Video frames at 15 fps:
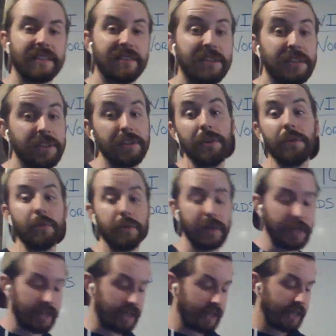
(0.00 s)
to you.
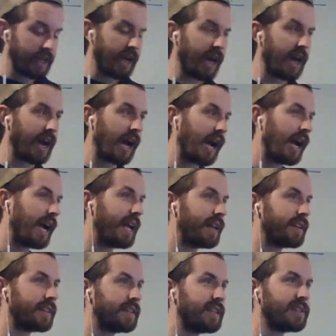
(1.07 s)

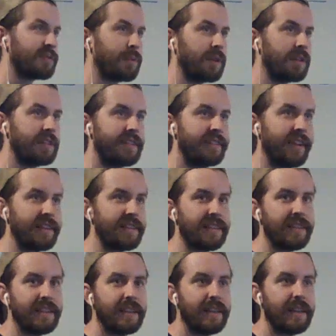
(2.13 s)
And this one doesn't,
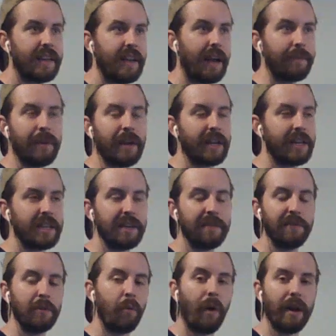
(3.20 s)
I'm not going to give
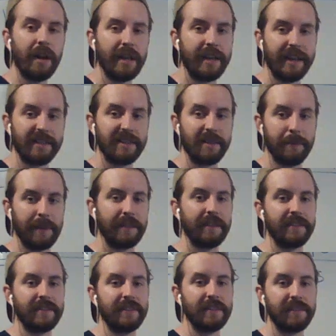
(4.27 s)
you what it needs to be.
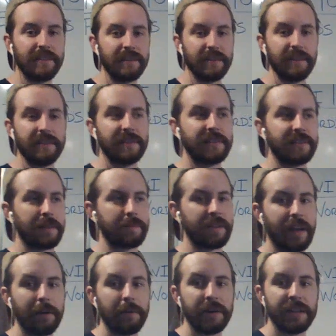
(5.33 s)
This is something
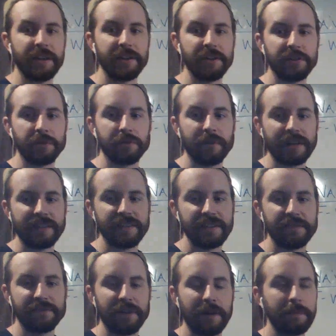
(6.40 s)
I want to hear directly
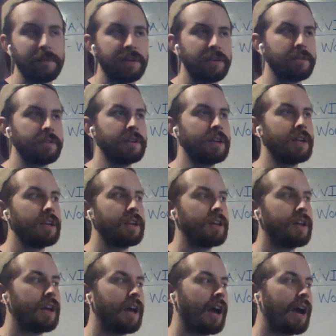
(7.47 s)
from you.
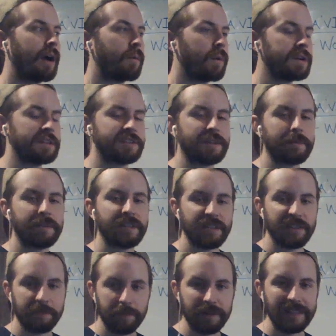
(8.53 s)
What is something that's
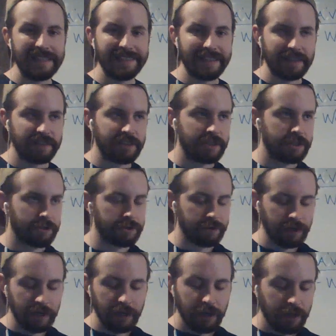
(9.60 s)
pleasing to you?
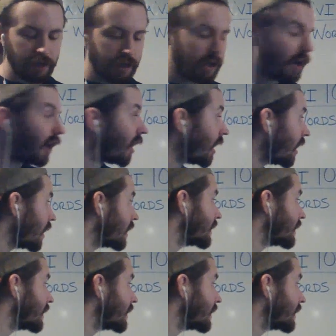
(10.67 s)
Our